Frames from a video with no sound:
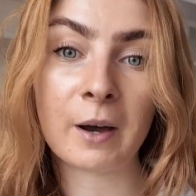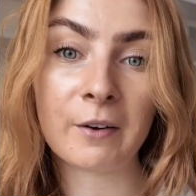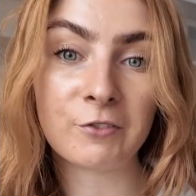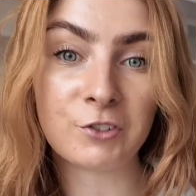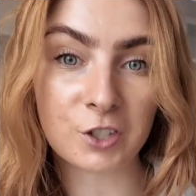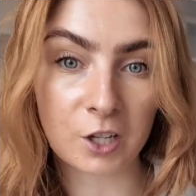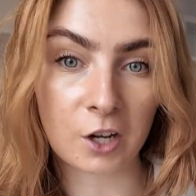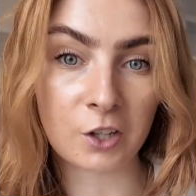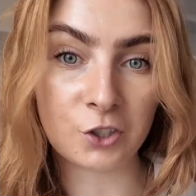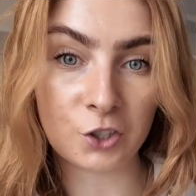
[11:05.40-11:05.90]

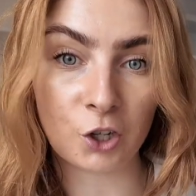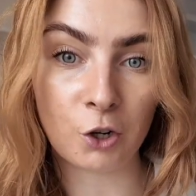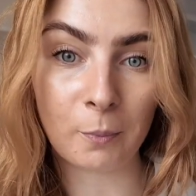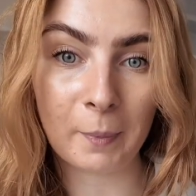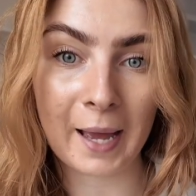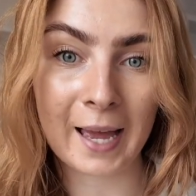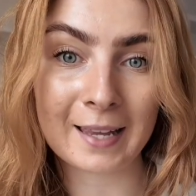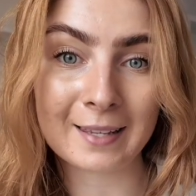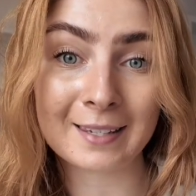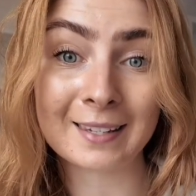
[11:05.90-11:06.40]
have done your
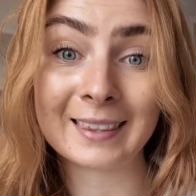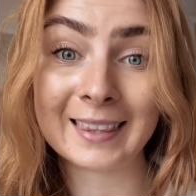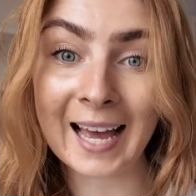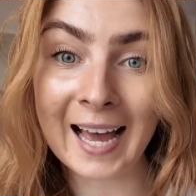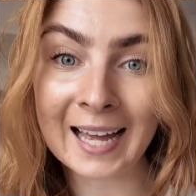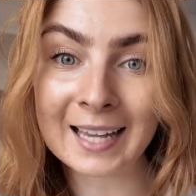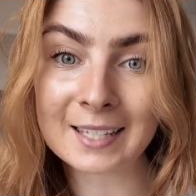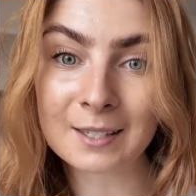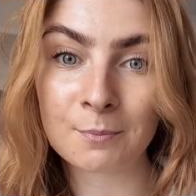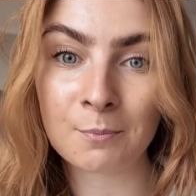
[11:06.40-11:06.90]
best.
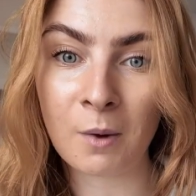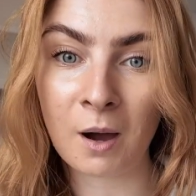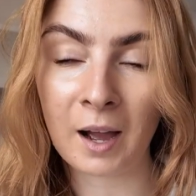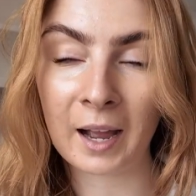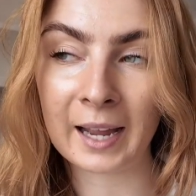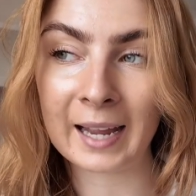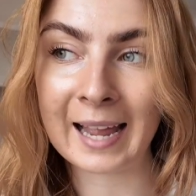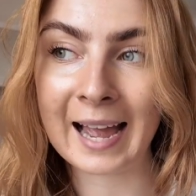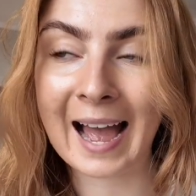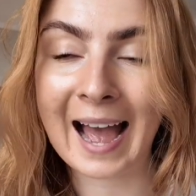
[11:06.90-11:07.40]
That's
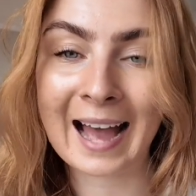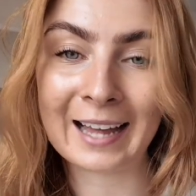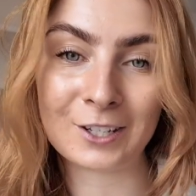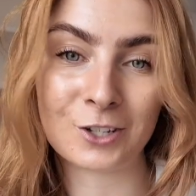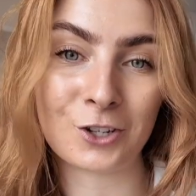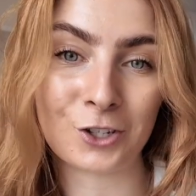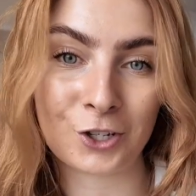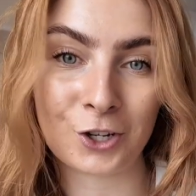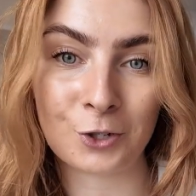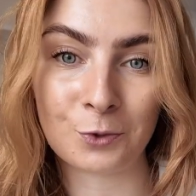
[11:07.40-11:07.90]
my
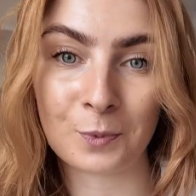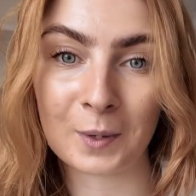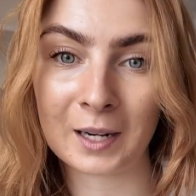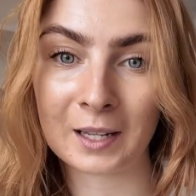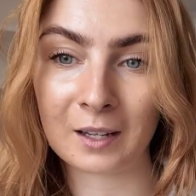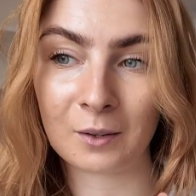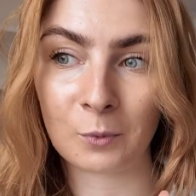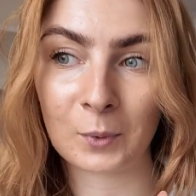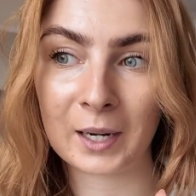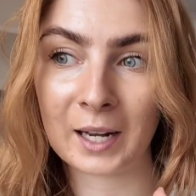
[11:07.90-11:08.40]
attitude
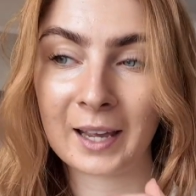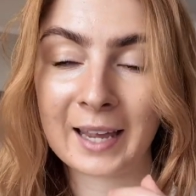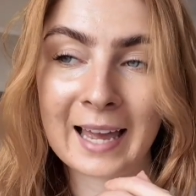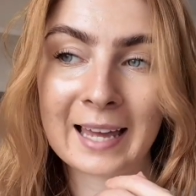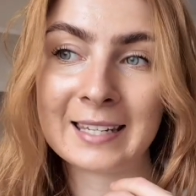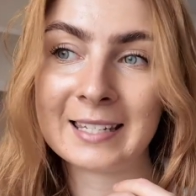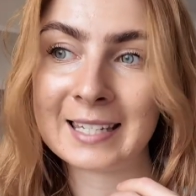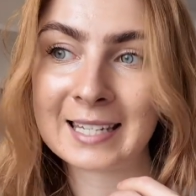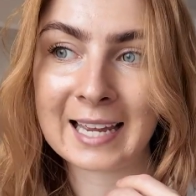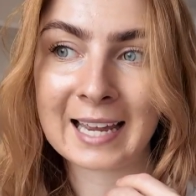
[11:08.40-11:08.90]
when I
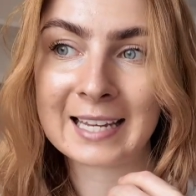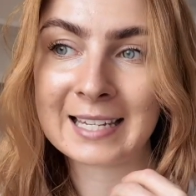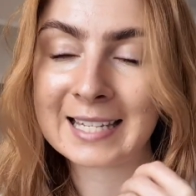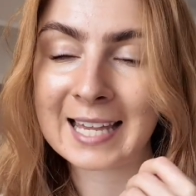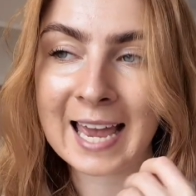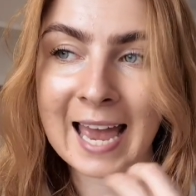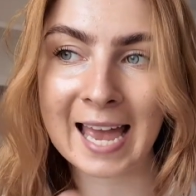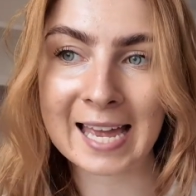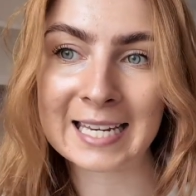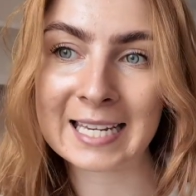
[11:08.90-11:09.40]
enter
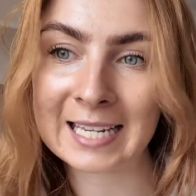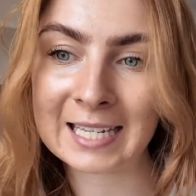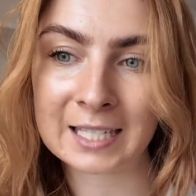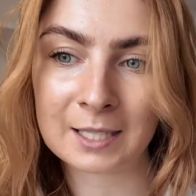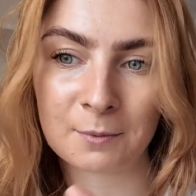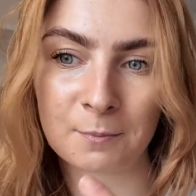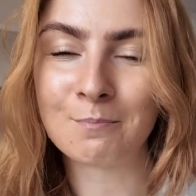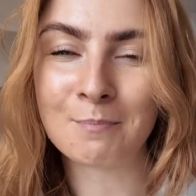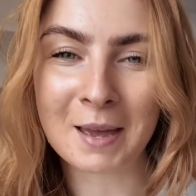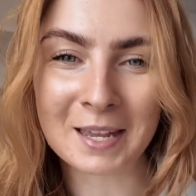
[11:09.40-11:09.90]
into any
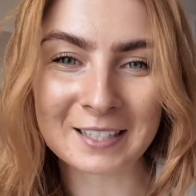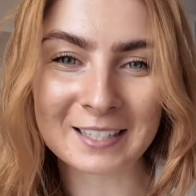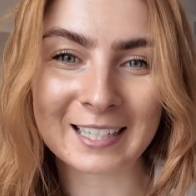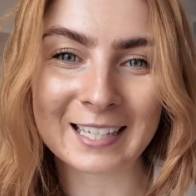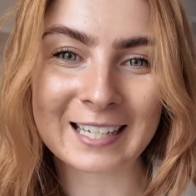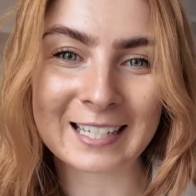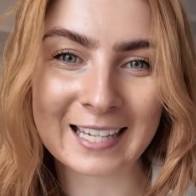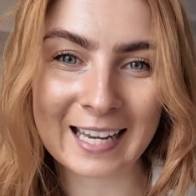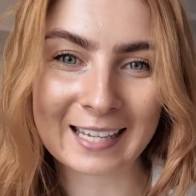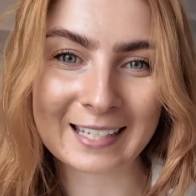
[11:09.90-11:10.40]

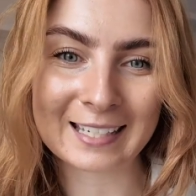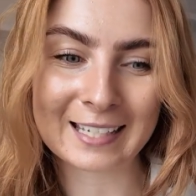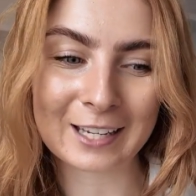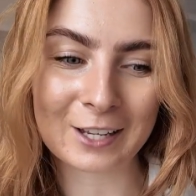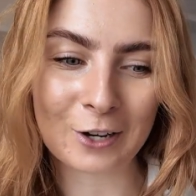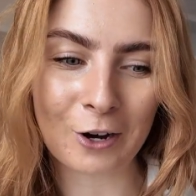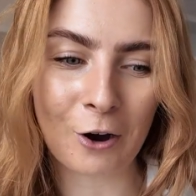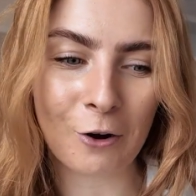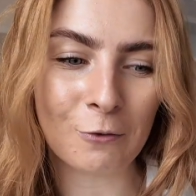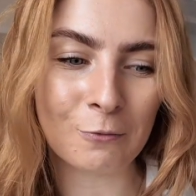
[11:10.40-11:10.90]
mentally
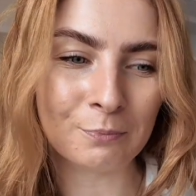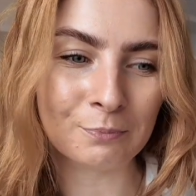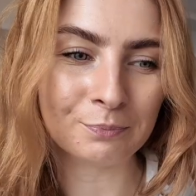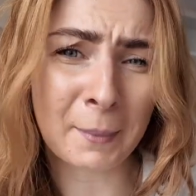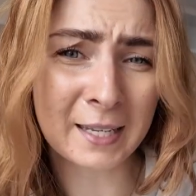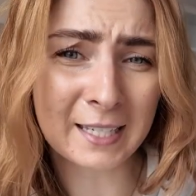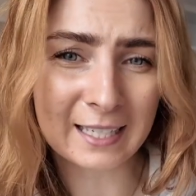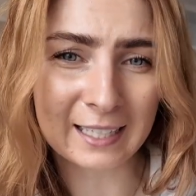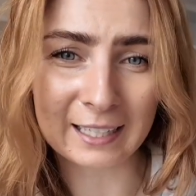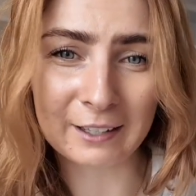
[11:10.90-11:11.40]
testing goal,
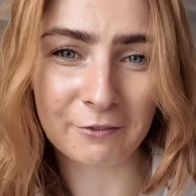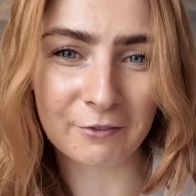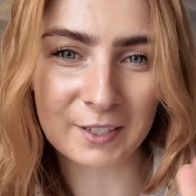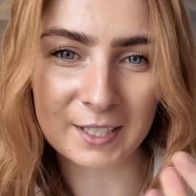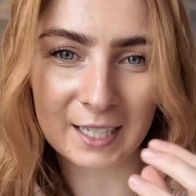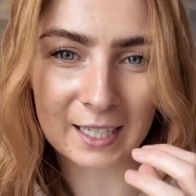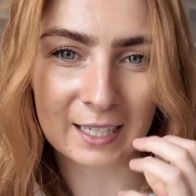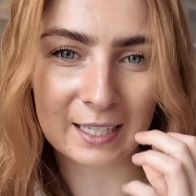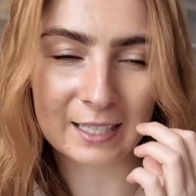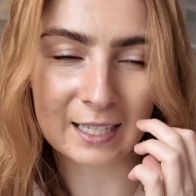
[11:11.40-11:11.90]
mentally and
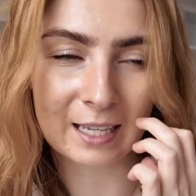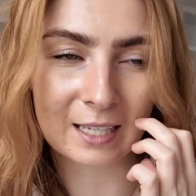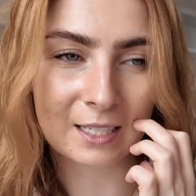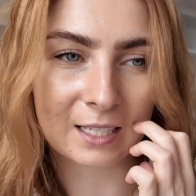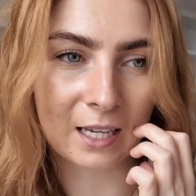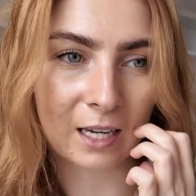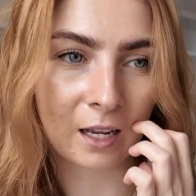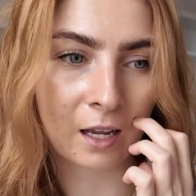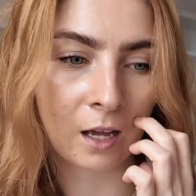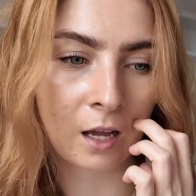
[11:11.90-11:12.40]
physically
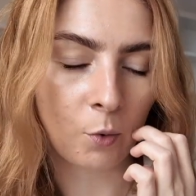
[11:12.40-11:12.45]
testing.